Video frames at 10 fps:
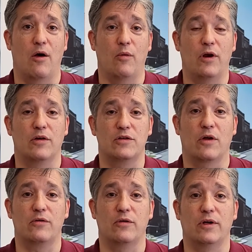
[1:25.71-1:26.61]
We are
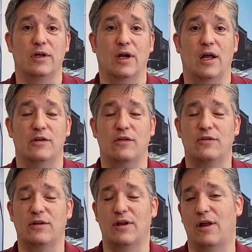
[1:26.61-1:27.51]
sheltering
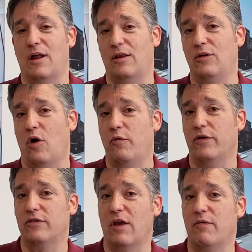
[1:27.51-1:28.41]
just a little over
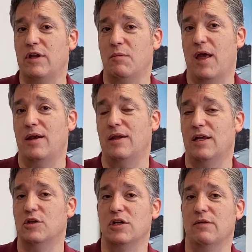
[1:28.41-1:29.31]
70 men
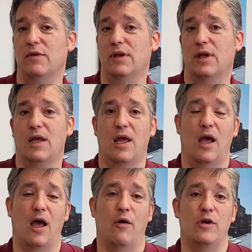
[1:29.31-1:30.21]
each evening.
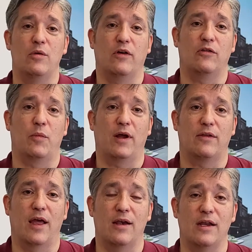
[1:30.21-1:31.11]
We do expect
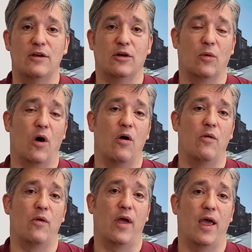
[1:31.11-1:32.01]
that need to
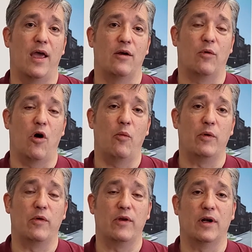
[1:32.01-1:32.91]
grow, and we're
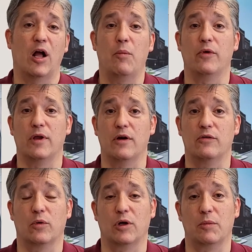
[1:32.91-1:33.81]
hoping within a couple of
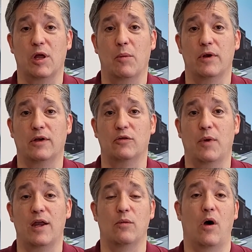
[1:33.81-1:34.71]
years we're going to be able to
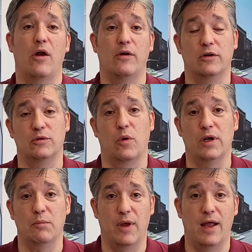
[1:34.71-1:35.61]
expand to
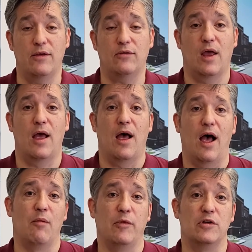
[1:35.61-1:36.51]
120 beds
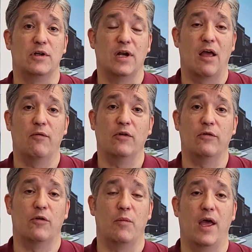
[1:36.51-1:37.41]
on Michigan Avenue
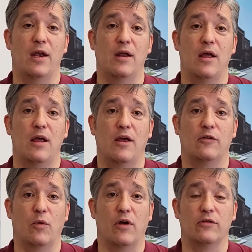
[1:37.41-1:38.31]
for men,
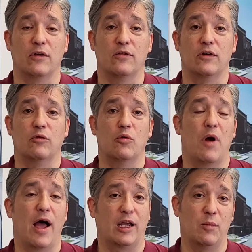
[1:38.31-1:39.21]
as well as our single room
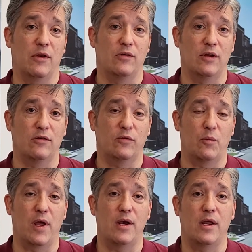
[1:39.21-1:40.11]
occupancies for
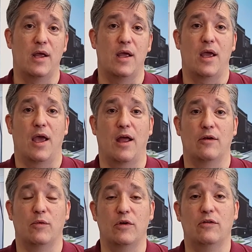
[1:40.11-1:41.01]
men.
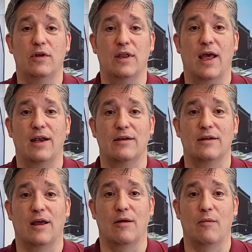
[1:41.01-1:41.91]
And we do see that
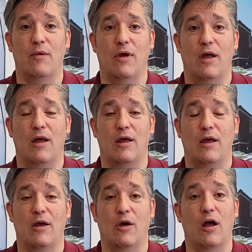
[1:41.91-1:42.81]

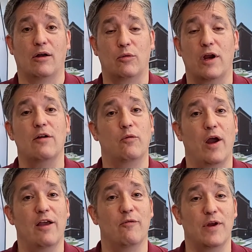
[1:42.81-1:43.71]
a creative
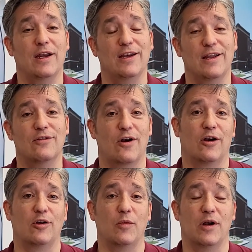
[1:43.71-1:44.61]
way of meeting needs in our
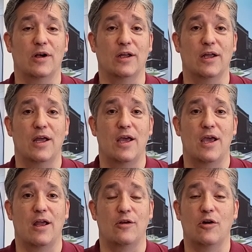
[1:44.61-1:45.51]
community,
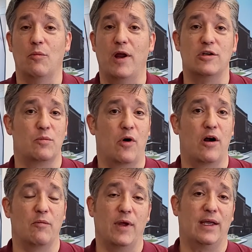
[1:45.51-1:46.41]
and you're a major
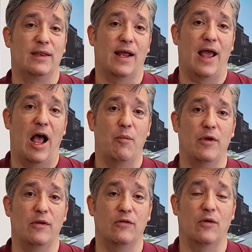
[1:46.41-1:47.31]
part of making that
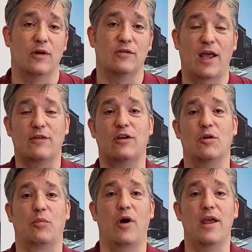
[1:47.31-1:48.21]
happen. So I just ask you to
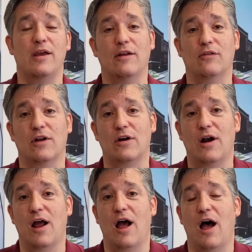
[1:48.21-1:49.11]
pray and consider
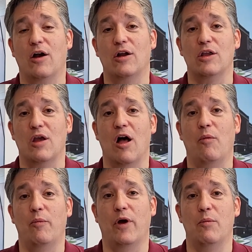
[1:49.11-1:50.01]
how can you
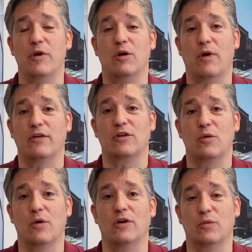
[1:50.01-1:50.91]
help be a
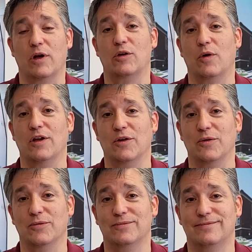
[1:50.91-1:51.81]
rescuer in 2022.